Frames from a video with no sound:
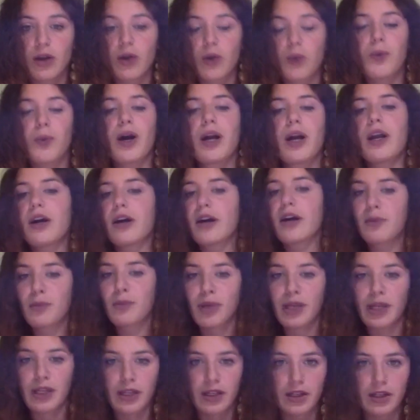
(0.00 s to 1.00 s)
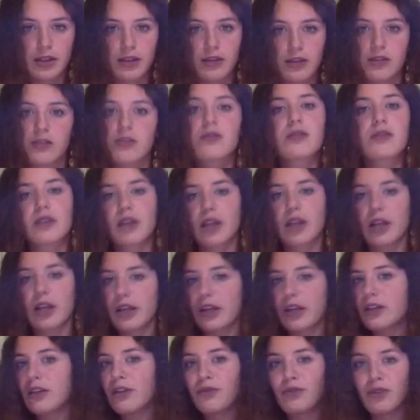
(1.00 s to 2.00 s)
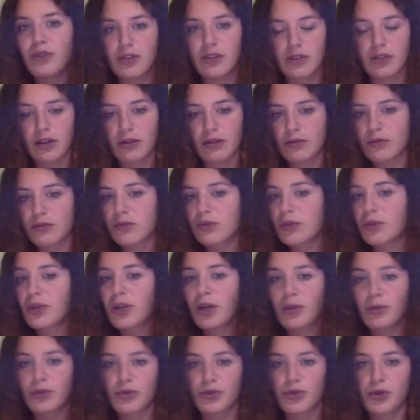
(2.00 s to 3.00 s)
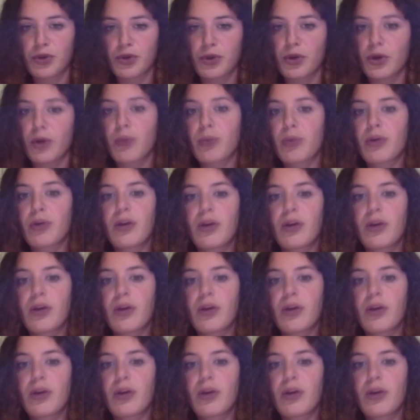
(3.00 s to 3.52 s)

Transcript: while Armenians still need a visa to come to Europe.